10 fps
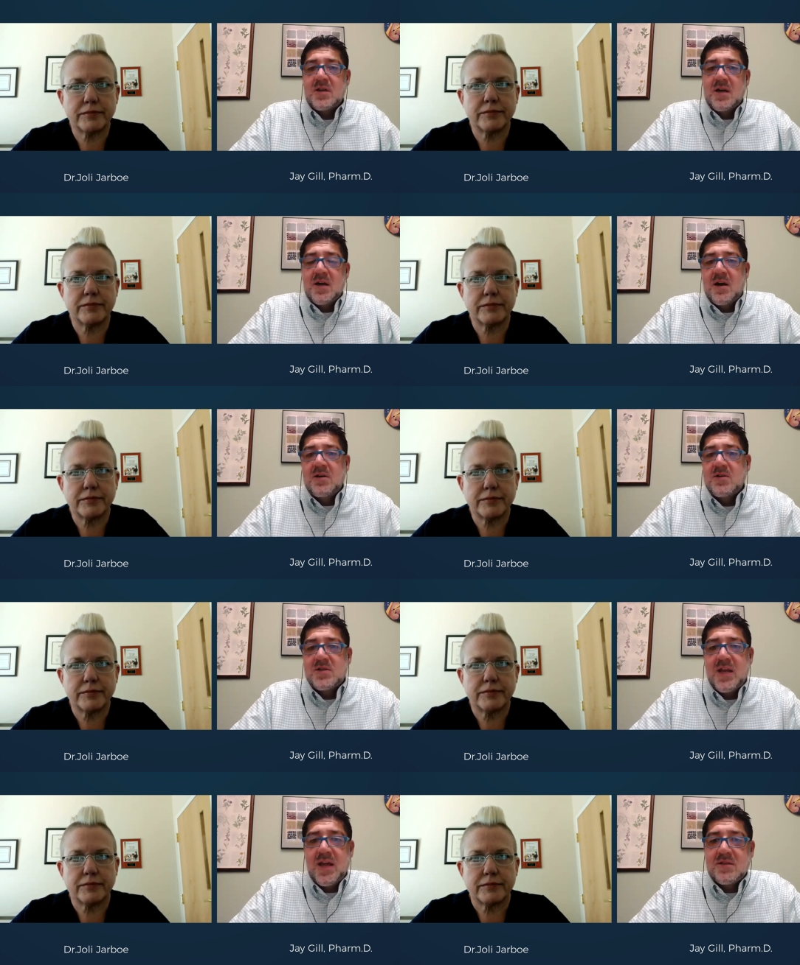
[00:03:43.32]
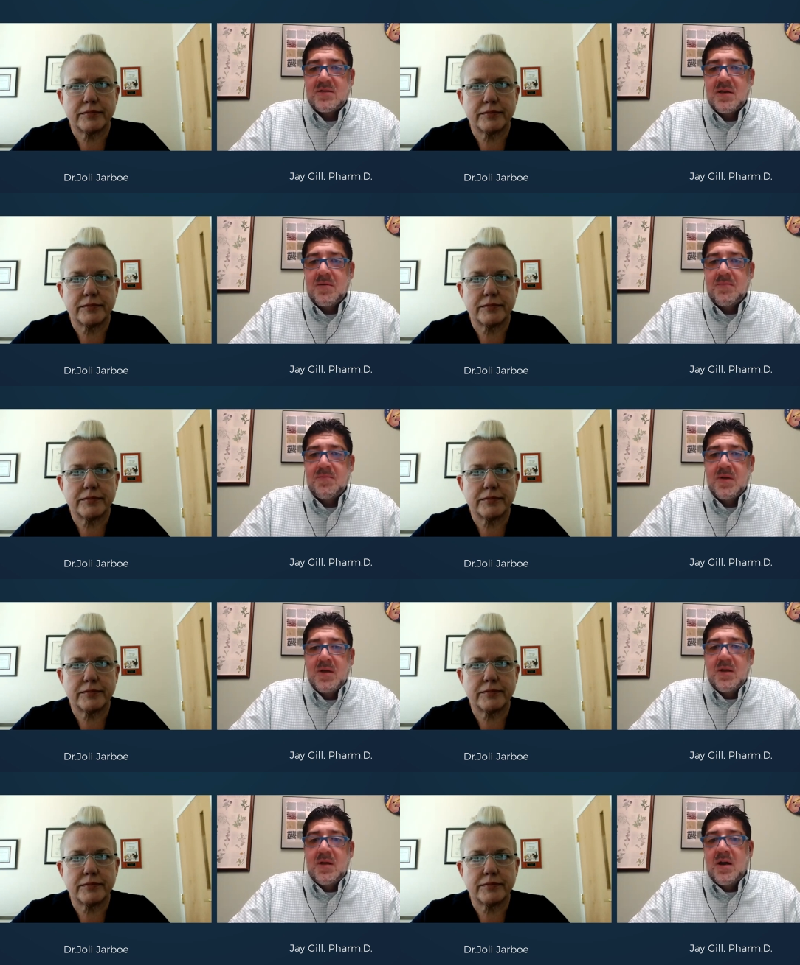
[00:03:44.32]
Speaker 1: uh, understand some
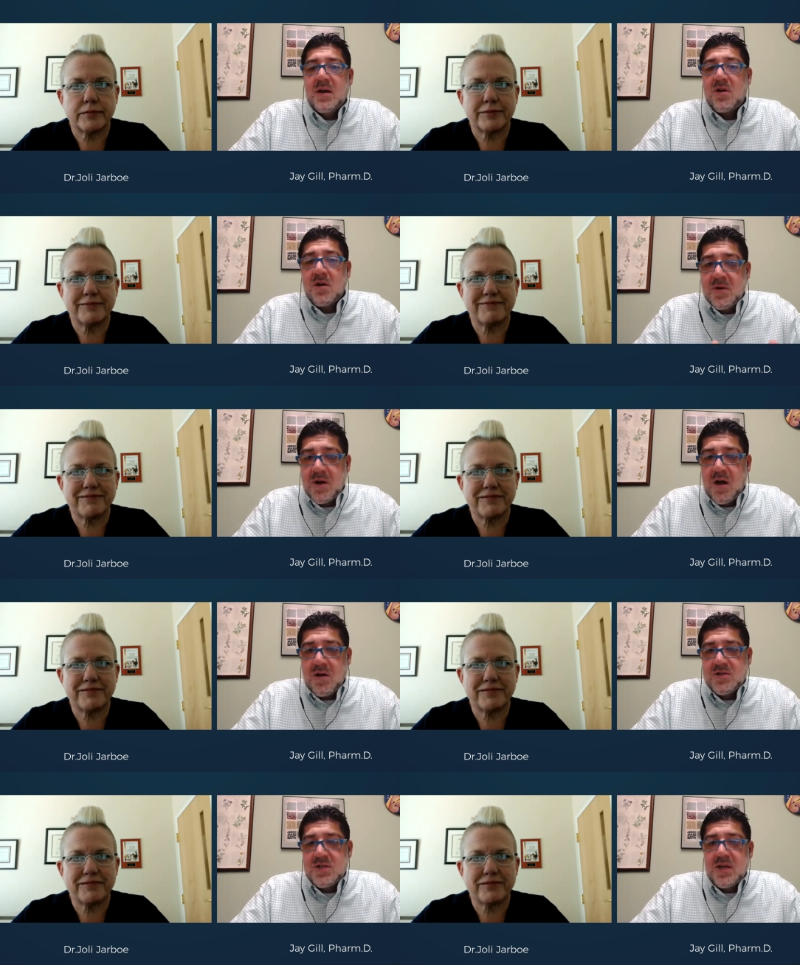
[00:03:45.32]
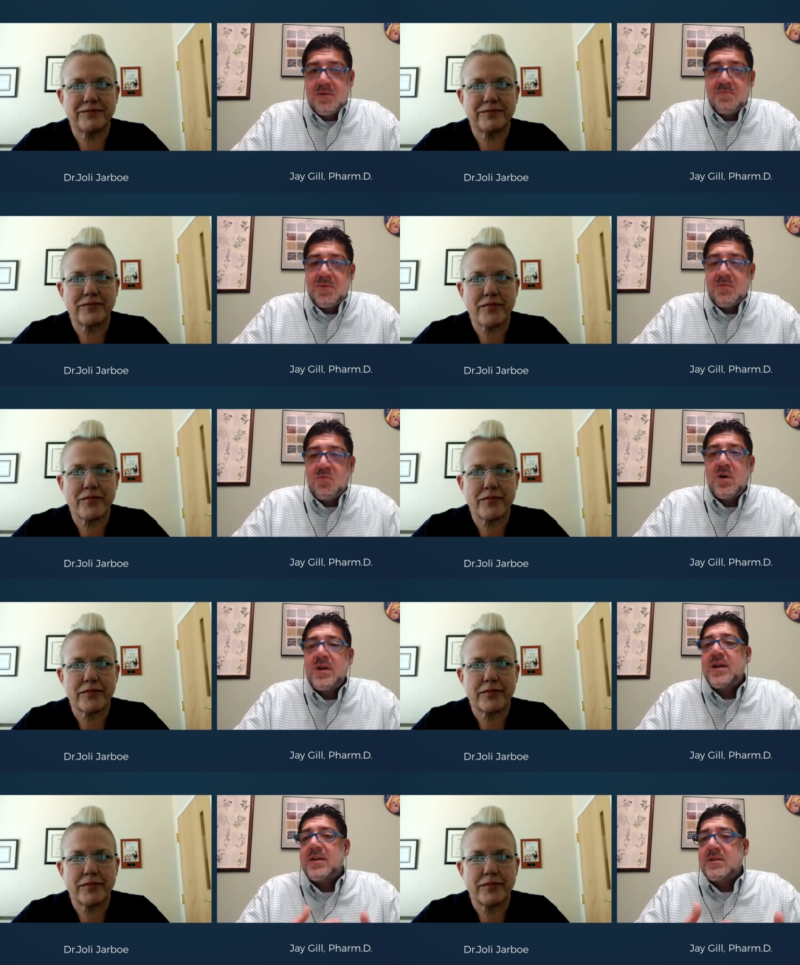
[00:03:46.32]
uh, terminology. But what
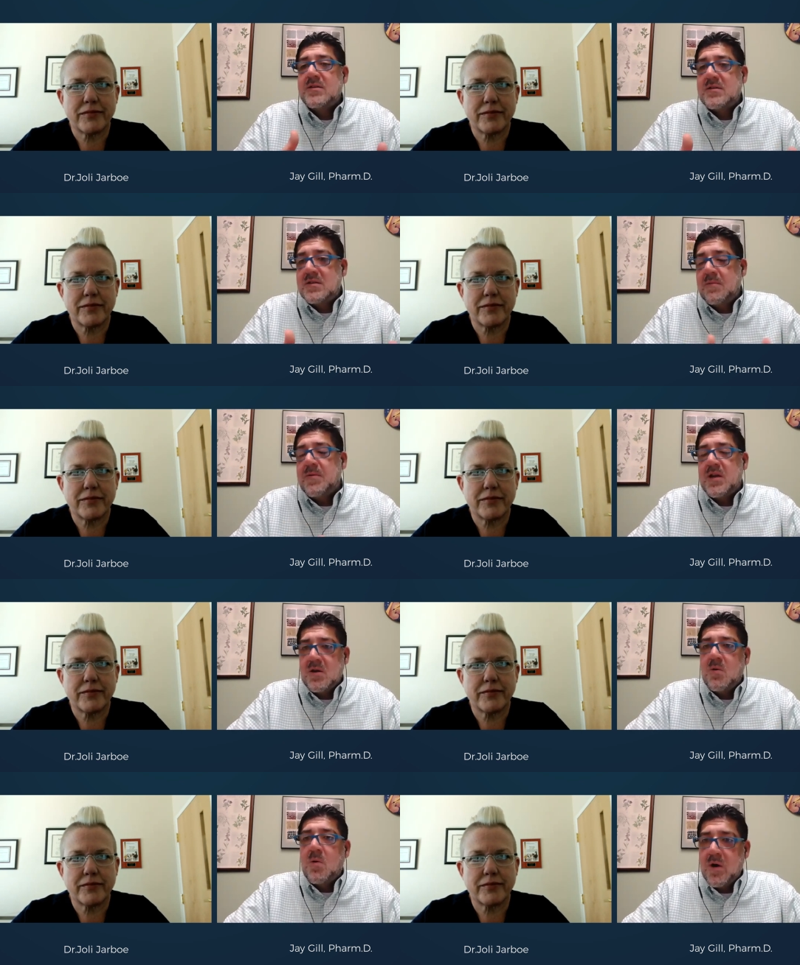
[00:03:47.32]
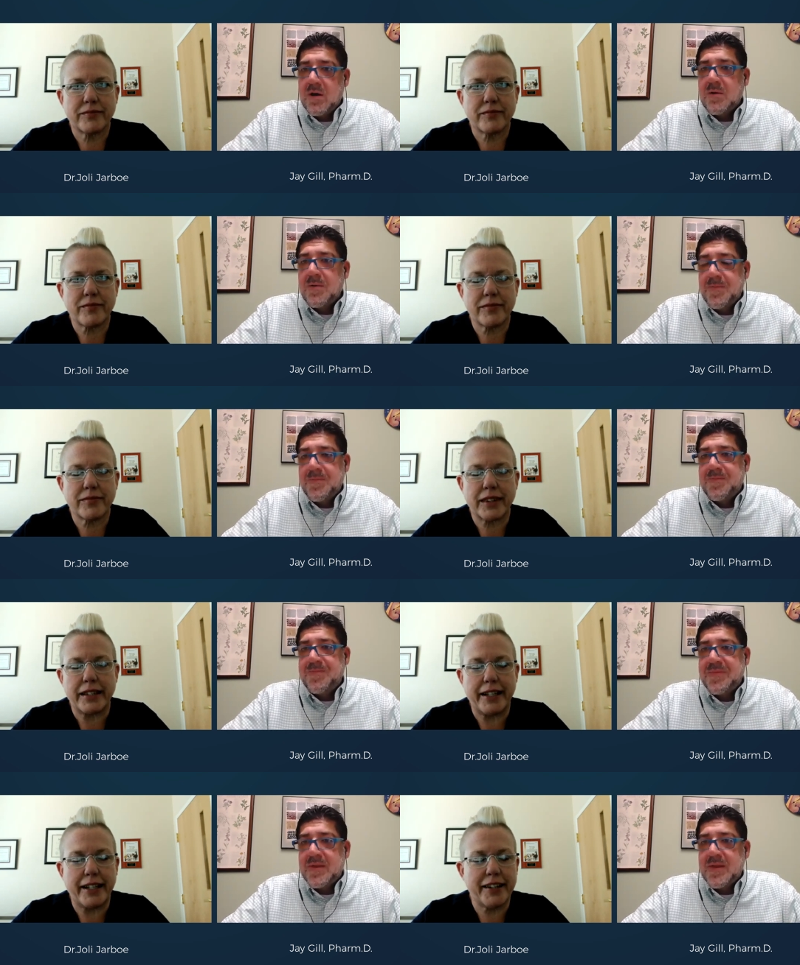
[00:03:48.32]
is CBD oil?
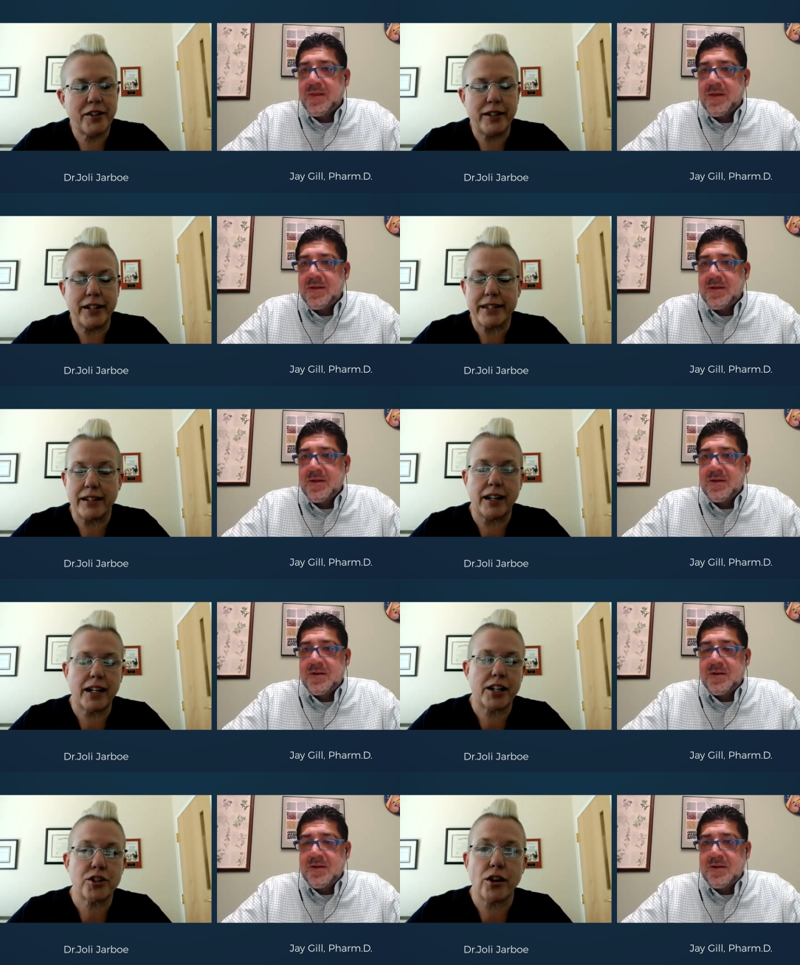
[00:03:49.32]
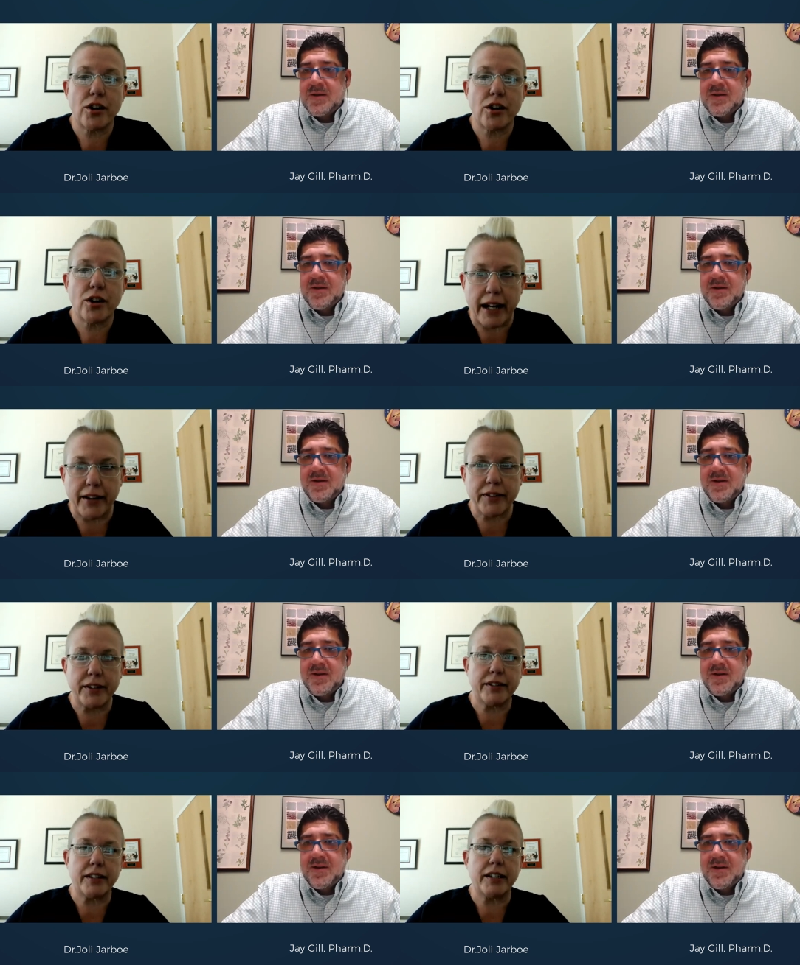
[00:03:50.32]
Speaker 2: Yeah, there is a lot of jargon out there
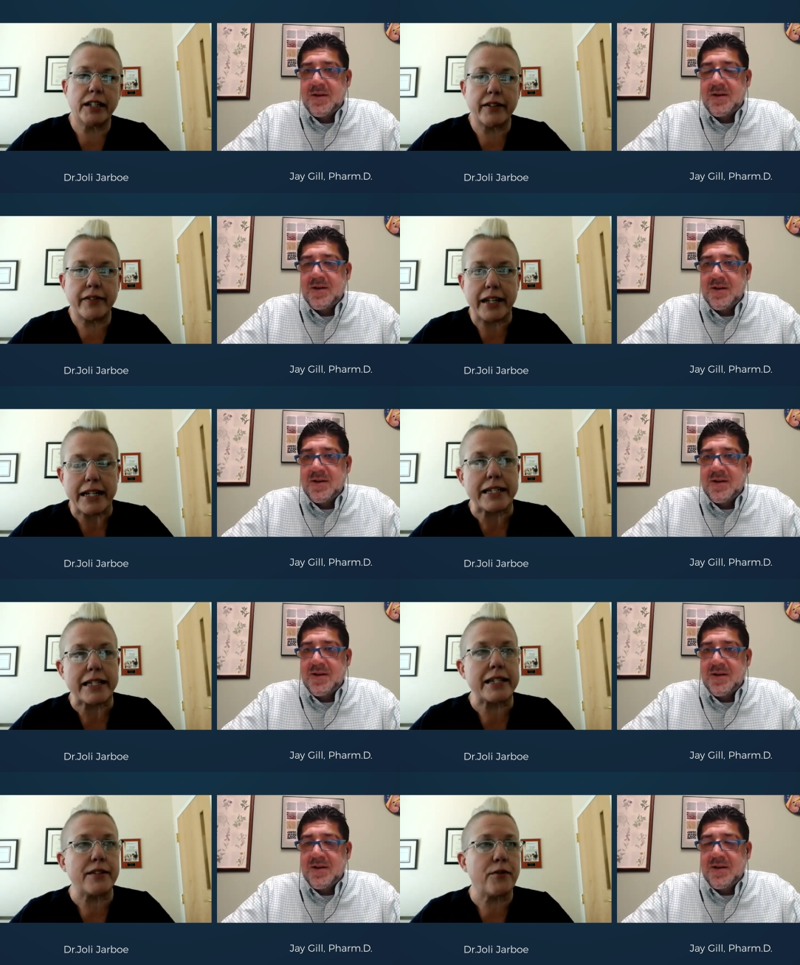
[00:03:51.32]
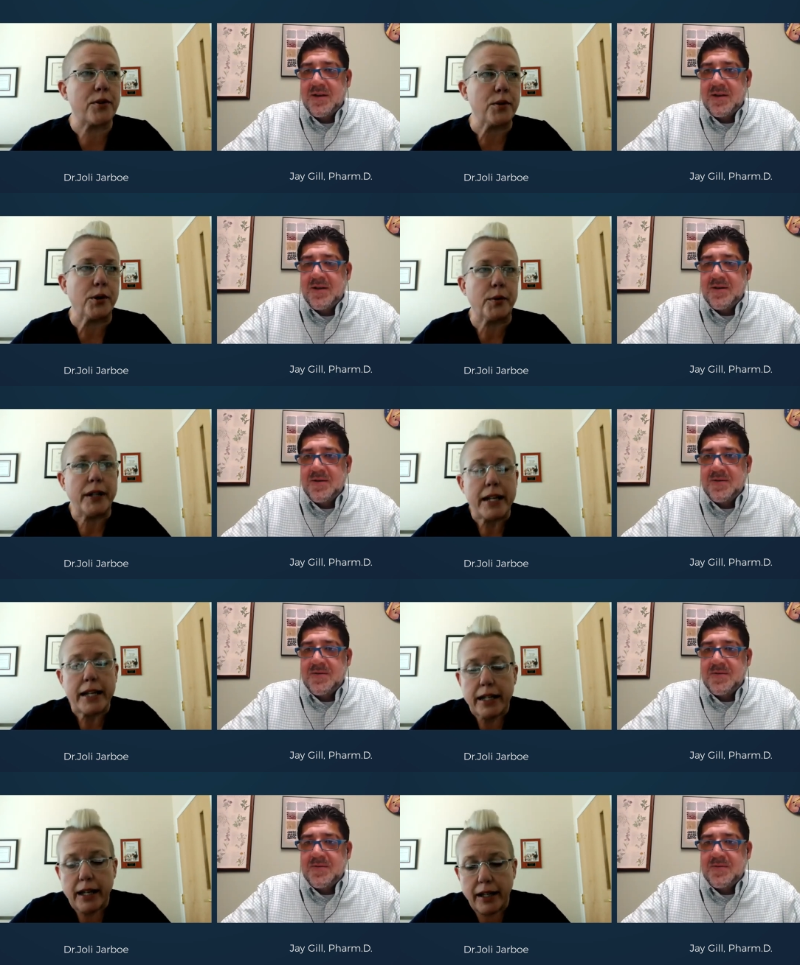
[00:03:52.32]
and a lot of things to sift through.
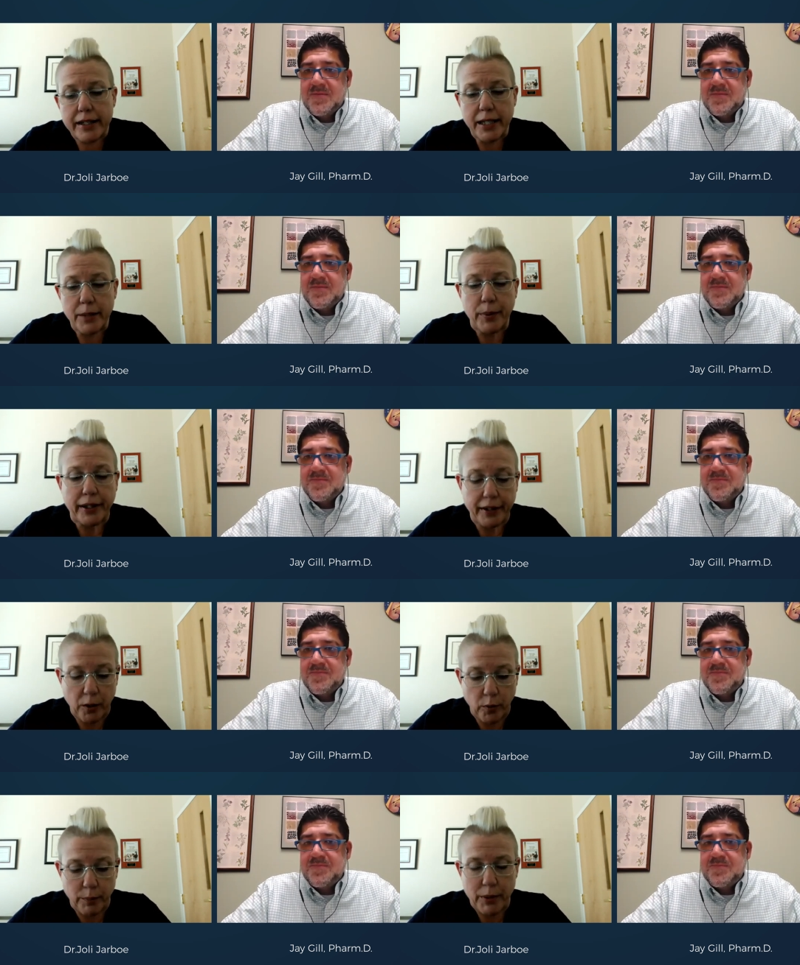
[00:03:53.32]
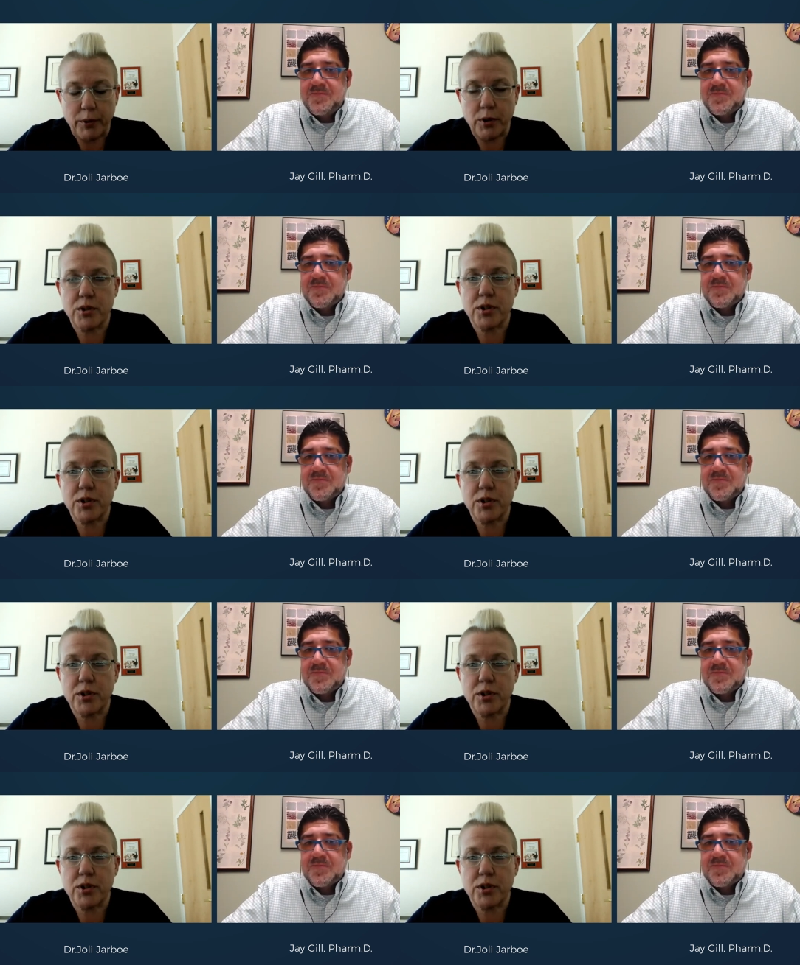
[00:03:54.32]
Uh, typically, when people use the